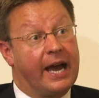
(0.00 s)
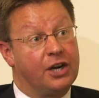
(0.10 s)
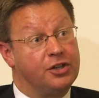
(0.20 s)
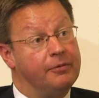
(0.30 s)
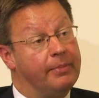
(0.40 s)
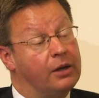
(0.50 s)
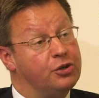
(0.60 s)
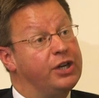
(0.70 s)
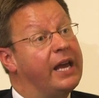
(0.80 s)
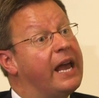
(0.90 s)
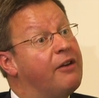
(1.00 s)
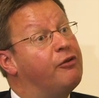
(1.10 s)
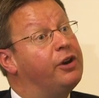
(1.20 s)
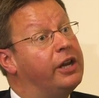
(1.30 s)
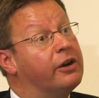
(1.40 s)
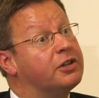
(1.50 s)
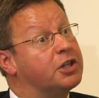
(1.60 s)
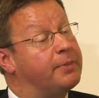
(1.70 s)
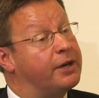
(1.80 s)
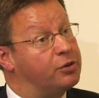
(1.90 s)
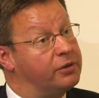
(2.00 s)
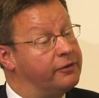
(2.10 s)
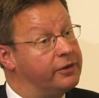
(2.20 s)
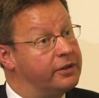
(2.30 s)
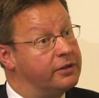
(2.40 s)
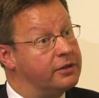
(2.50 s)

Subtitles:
cash in the balance sheet every year as a special dividend.